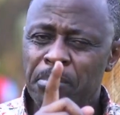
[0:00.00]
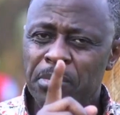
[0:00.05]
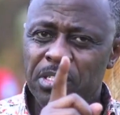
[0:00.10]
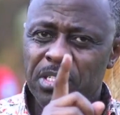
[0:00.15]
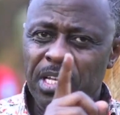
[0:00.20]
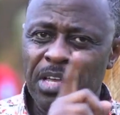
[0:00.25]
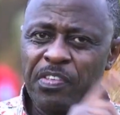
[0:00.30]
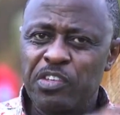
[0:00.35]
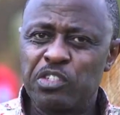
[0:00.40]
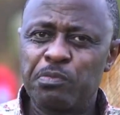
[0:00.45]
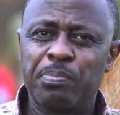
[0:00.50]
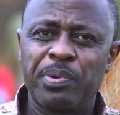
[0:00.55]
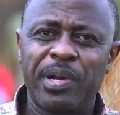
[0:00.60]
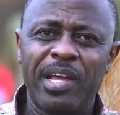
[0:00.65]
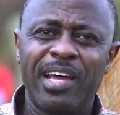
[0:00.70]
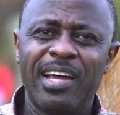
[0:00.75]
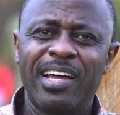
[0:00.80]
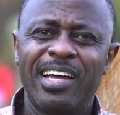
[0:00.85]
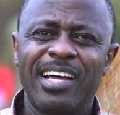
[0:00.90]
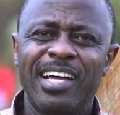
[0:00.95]
say this
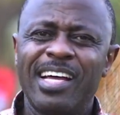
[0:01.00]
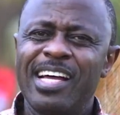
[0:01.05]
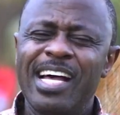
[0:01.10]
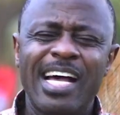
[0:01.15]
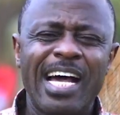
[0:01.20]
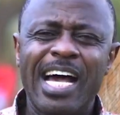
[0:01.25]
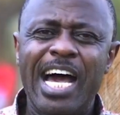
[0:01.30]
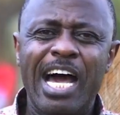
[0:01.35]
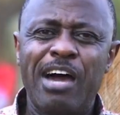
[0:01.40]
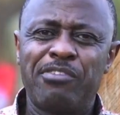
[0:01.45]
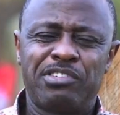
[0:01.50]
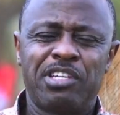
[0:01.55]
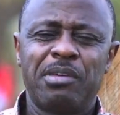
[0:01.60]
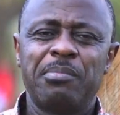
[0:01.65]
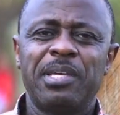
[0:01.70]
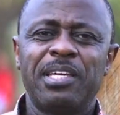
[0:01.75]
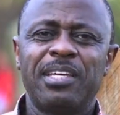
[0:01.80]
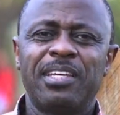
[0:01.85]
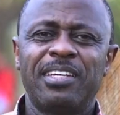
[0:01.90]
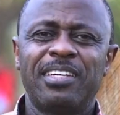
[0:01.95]
prayer after
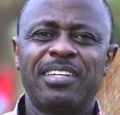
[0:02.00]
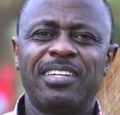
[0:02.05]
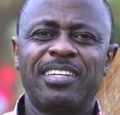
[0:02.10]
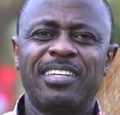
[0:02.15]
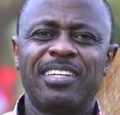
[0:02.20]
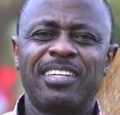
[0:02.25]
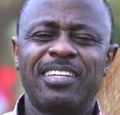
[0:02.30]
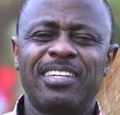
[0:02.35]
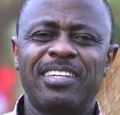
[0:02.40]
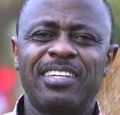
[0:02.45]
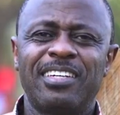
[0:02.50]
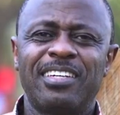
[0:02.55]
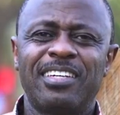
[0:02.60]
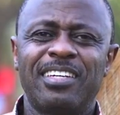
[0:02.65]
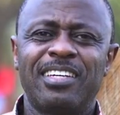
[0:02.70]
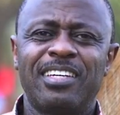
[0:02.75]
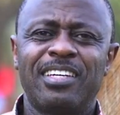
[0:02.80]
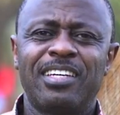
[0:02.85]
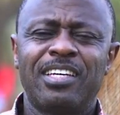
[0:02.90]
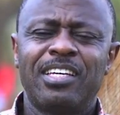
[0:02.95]
me.
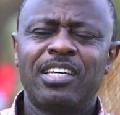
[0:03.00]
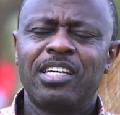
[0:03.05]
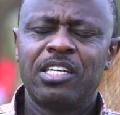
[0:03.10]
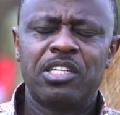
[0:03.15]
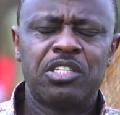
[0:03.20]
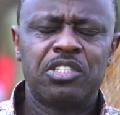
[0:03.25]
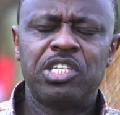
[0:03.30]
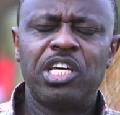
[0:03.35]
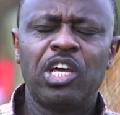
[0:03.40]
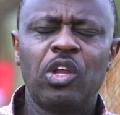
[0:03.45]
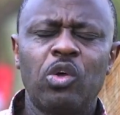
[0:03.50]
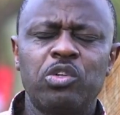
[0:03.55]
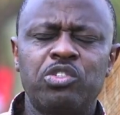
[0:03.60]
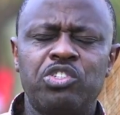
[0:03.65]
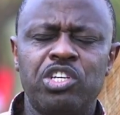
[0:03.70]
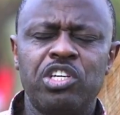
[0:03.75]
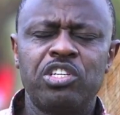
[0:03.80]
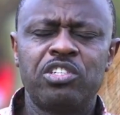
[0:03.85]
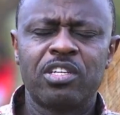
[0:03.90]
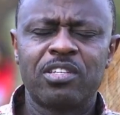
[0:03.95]
Dear Lord
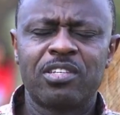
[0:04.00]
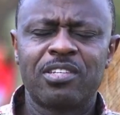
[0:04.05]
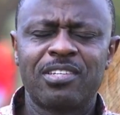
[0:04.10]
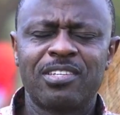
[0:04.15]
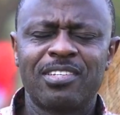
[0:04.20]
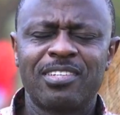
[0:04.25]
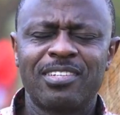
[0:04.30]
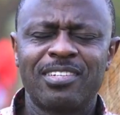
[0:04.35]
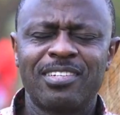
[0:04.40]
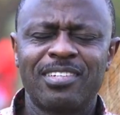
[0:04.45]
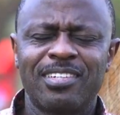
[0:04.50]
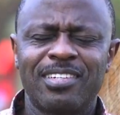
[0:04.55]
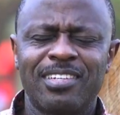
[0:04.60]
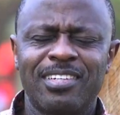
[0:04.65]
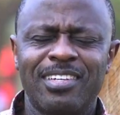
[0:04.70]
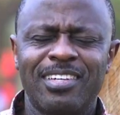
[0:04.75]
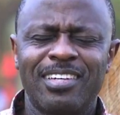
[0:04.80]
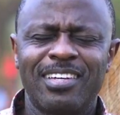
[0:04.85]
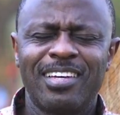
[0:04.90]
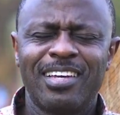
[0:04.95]
Jesus,
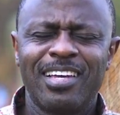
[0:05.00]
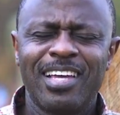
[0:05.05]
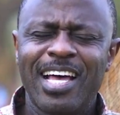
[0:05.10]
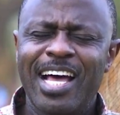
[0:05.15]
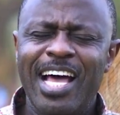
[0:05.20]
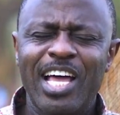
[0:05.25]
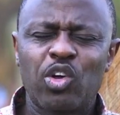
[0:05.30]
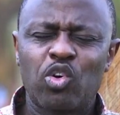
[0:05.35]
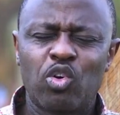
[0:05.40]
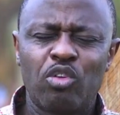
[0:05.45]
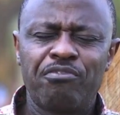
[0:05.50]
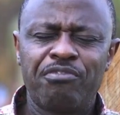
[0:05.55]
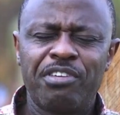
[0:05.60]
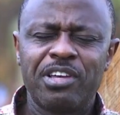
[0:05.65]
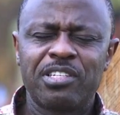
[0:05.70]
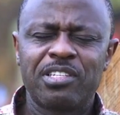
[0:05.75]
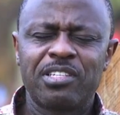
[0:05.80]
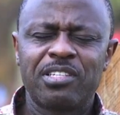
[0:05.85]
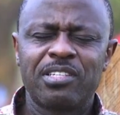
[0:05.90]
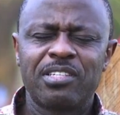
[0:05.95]
I
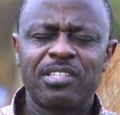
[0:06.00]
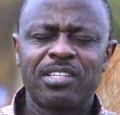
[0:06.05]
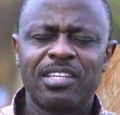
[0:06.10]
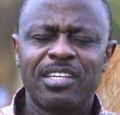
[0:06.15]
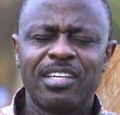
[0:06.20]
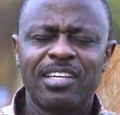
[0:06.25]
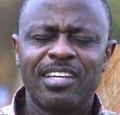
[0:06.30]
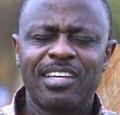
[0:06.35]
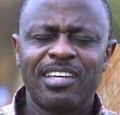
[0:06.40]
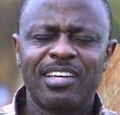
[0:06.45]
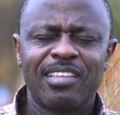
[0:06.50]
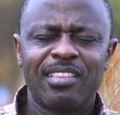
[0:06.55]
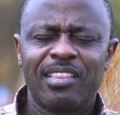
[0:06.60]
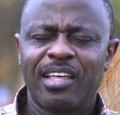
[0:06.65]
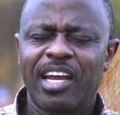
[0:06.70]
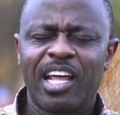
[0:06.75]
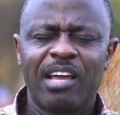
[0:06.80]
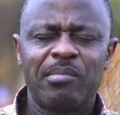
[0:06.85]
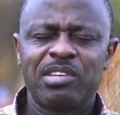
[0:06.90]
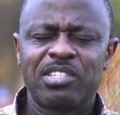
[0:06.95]
confess
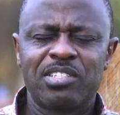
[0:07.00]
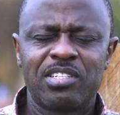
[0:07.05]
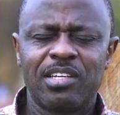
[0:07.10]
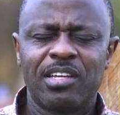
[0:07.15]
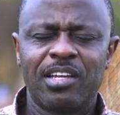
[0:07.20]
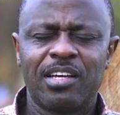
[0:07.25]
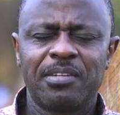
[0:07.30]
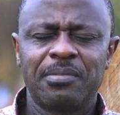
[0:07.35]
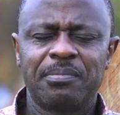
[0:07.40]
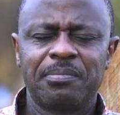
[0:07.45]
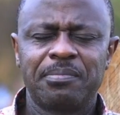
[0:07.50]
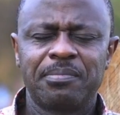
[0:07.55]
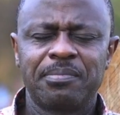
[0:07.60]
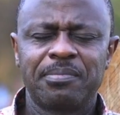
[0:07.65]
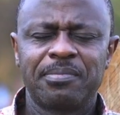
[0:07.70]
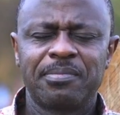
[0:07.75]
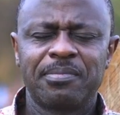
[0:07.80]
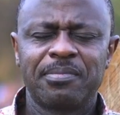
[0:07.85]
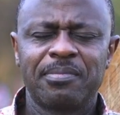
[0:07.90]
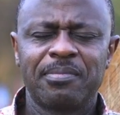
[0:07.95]
that I am a sinner.
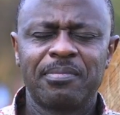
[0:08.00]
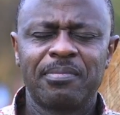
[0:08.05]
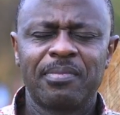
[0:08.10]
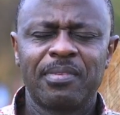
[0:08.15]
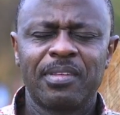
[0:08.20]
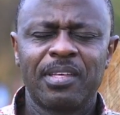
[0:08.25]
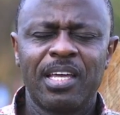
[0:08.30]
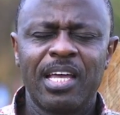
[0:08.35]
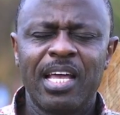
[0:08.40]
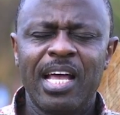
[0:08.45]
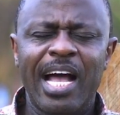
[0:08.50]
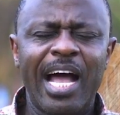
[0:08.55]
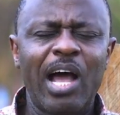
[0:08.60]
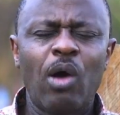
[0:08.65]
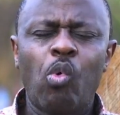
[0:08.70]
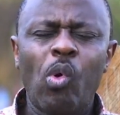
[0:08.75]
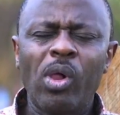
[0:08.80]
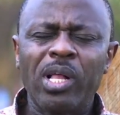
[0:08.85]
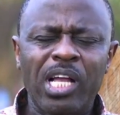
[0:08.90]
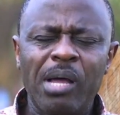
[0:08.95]

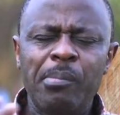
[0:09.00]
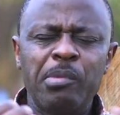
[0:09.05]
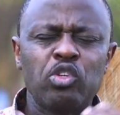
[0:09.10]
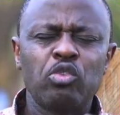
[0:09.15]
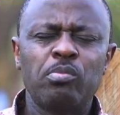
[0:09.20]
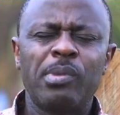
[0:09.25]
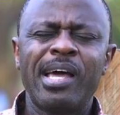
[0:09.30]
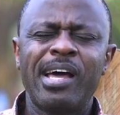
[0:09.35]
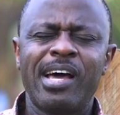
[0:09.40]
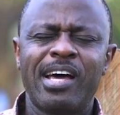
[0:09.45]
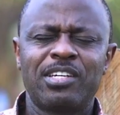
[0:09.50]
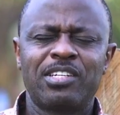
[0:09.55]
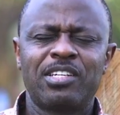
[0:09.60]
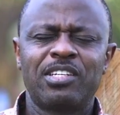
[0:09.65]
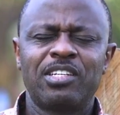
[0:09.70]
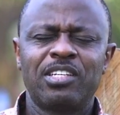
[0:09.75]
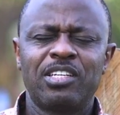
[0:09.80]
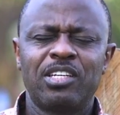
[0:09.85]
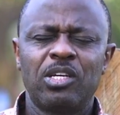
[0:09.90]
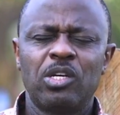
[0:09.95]
I welcome into my
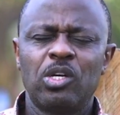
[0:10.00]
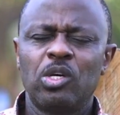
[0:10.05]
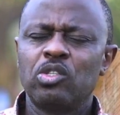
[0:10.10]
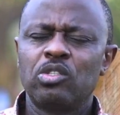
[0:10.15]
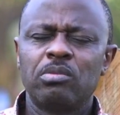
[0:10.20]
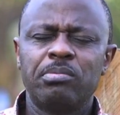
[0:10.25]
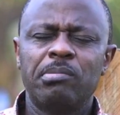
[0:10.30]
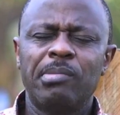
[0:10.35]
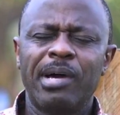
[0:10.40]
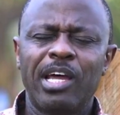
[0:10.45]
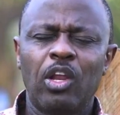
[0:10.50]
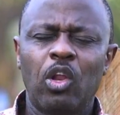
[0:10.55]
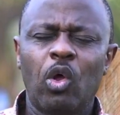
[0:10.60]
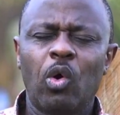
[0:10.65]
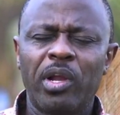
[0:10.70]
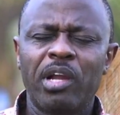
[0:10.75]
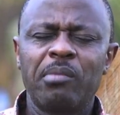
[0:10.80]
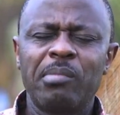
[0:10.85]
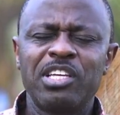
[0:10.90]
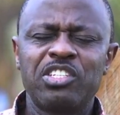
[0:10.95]
heart to be my
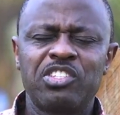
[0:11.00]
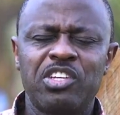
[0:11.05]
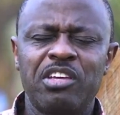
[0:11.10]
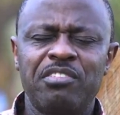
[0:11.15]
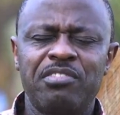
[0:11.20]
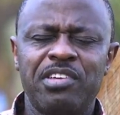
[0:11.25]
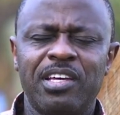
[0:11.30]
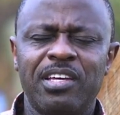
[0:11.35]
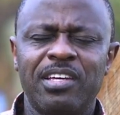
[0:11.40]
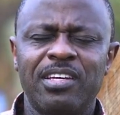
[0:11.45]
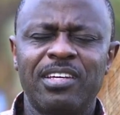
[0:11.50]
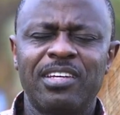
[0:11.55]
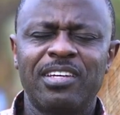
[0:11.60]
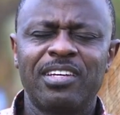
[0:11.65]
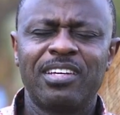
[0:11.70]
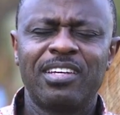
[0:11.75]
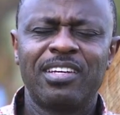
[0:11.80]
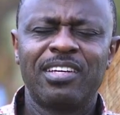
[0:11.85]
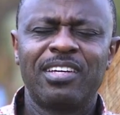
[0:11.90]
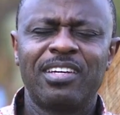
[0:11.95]
Lord and my Savior.
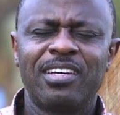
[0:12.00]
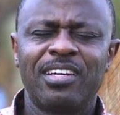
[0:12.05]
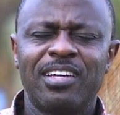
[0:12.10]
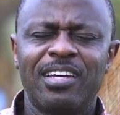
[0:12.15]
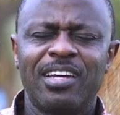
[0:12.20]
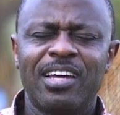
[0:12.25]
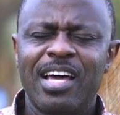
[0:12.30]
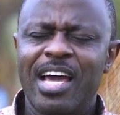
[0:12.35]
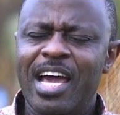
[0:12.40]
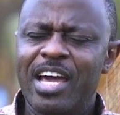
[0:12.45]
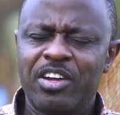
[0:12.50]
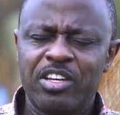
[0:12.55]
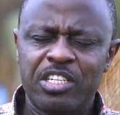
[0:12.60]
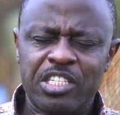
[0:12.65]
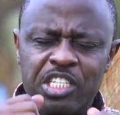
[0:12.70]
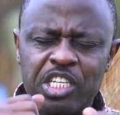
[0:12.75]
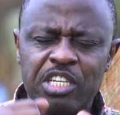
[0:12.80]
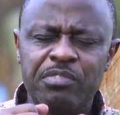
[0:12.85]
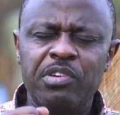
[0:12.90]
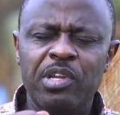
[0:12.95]
I
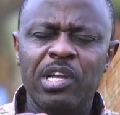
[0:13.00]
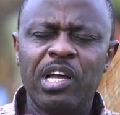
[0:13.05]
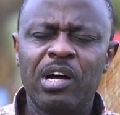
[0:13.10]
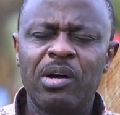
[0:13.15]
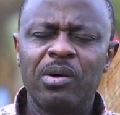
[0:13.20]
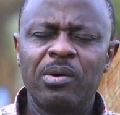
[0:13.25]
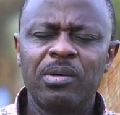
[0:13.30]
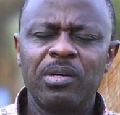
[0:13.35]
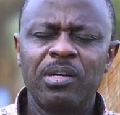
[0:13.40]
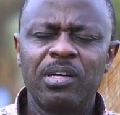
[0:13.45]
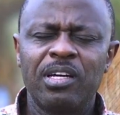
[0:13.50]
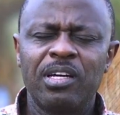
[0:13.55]
receive you now,